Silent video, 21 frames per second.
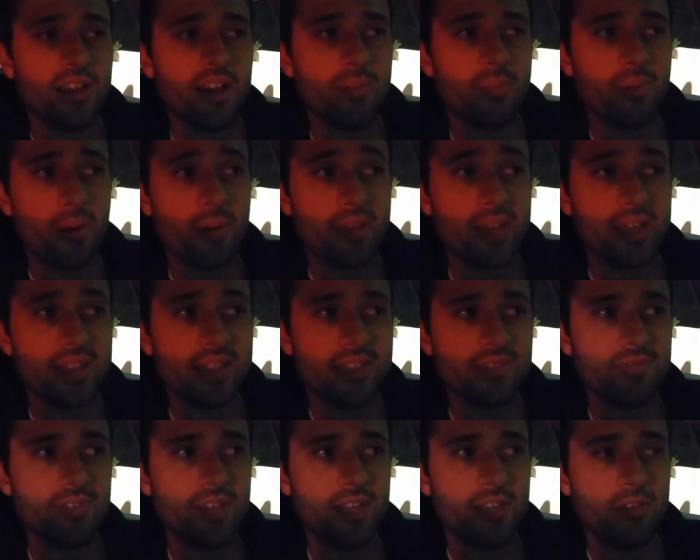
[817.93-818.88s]
I'll probably get
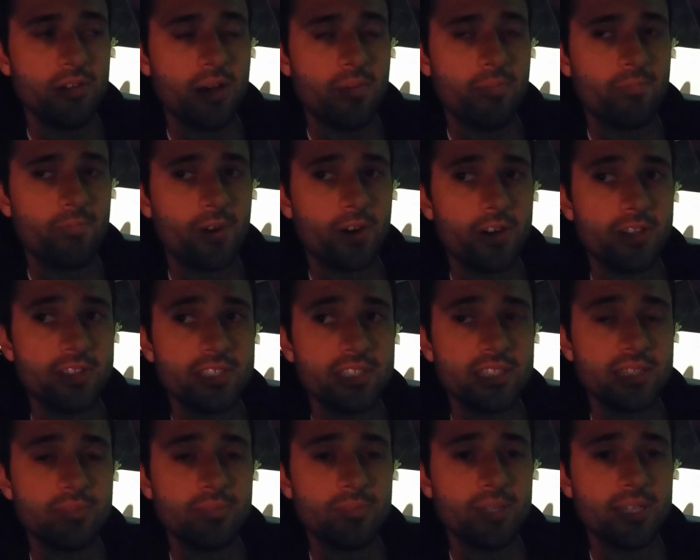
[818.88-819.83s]
this video up
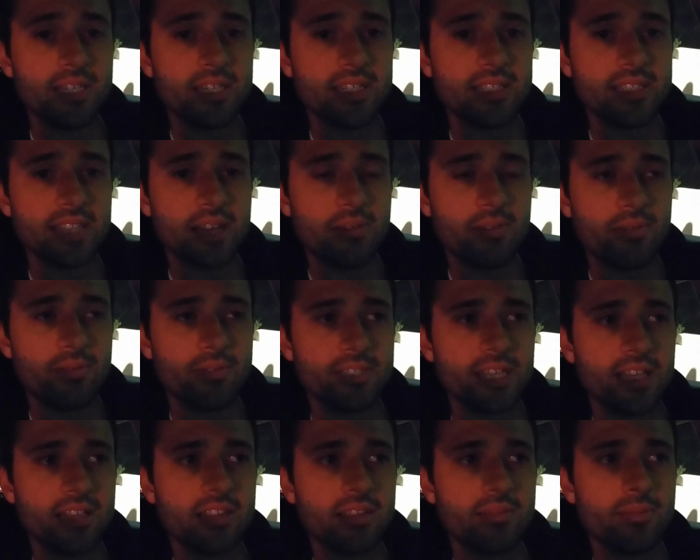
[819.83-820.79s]
first because that one will
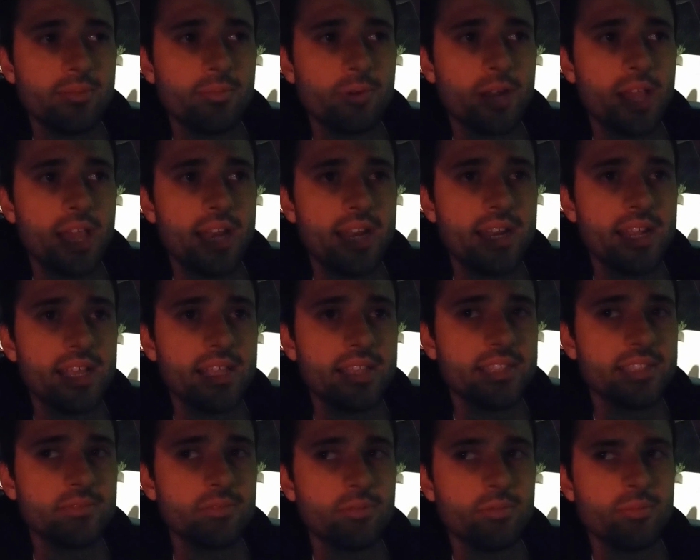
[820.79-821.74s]
take a little bit more editing,
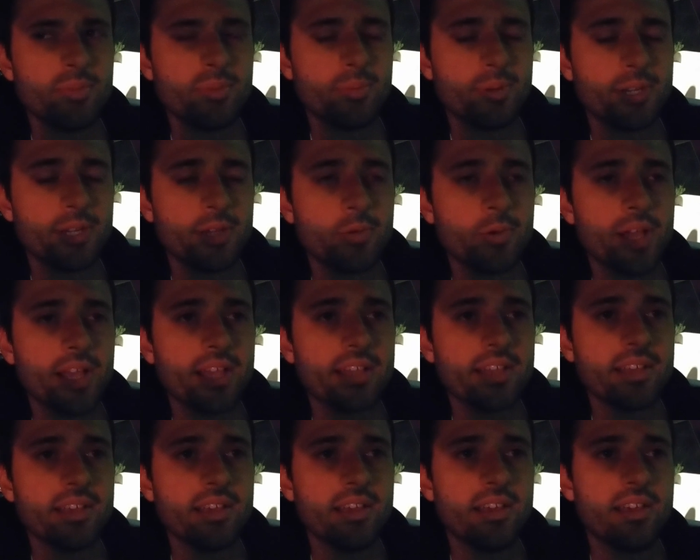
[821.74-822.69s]
and this one will be pretty quick.